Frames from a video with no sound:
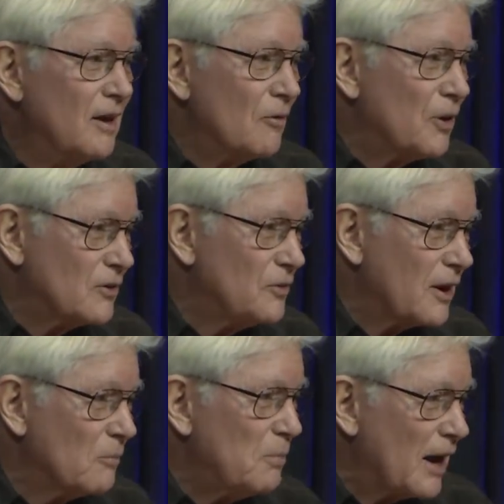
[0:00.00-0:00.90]
was
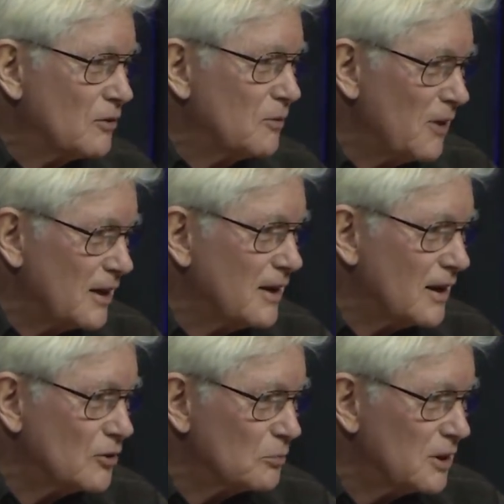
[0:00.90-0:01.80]
their best
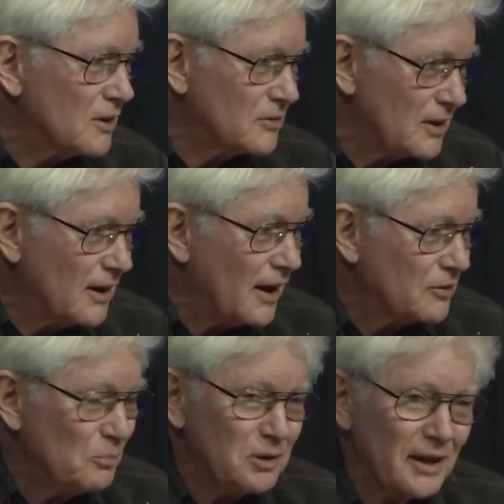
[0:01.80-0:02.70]
vacation because they got
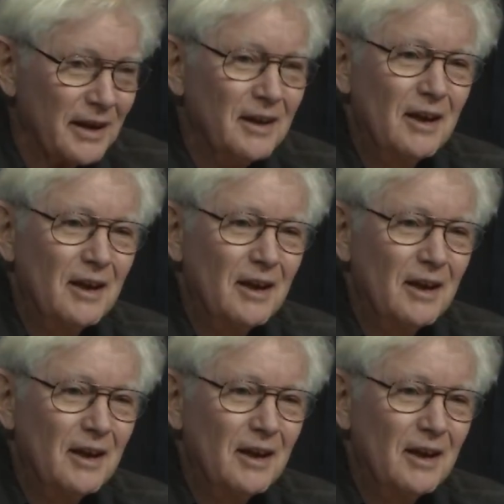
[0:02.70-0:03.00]
to play